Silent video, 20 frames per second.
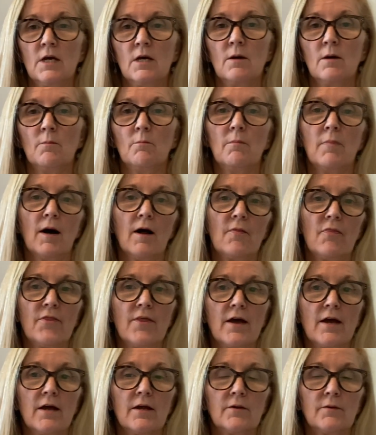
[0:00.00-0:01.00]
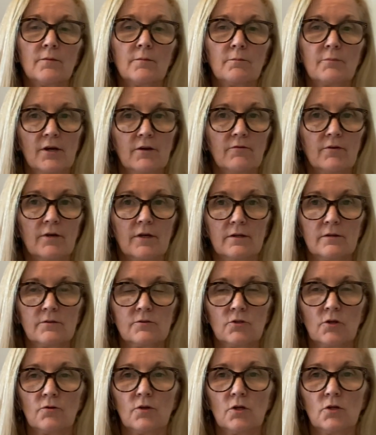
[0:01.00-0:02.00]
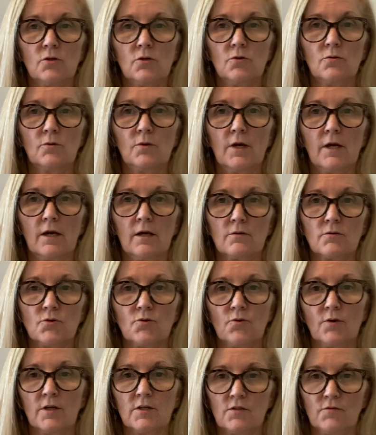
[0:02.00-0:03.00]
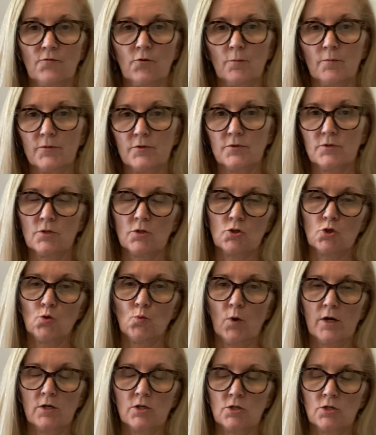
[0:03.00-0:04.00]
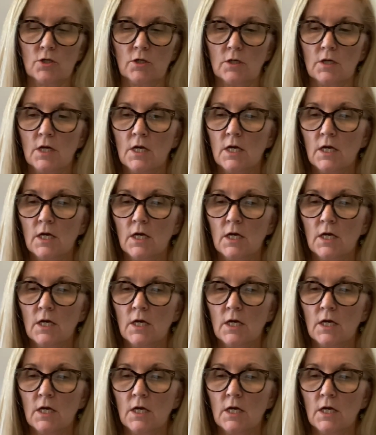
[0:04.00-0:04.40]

but then pivot so that you can transform the situation.